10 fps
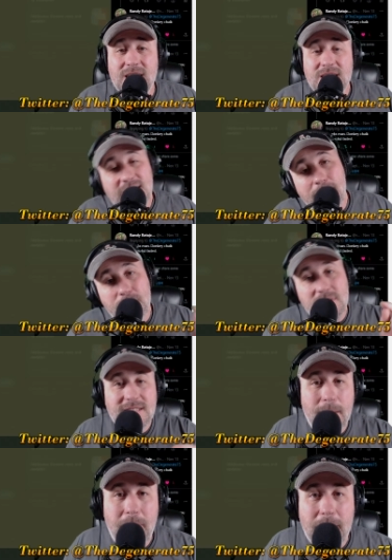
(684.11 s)
Stop
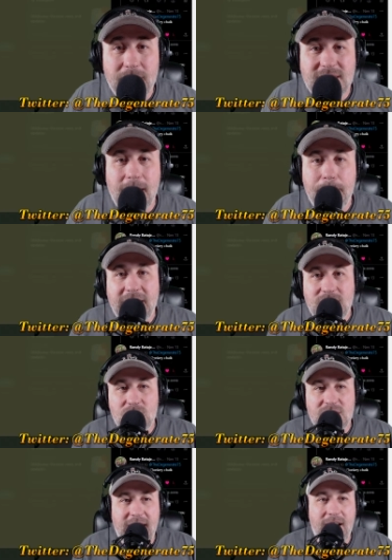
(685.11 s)
being so
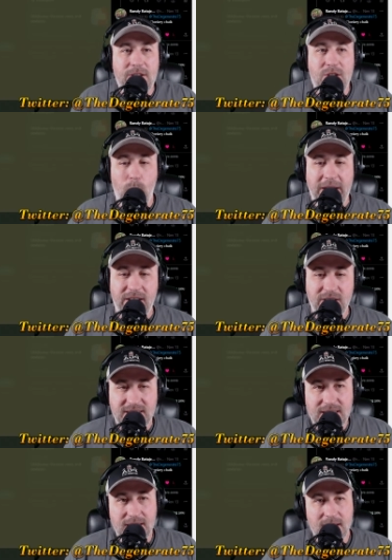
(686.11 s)
scared, you
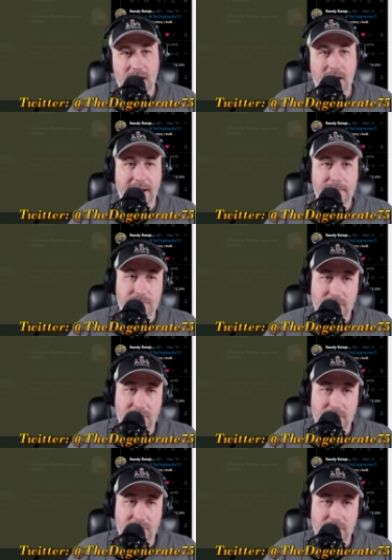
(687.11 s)
wieners. All right.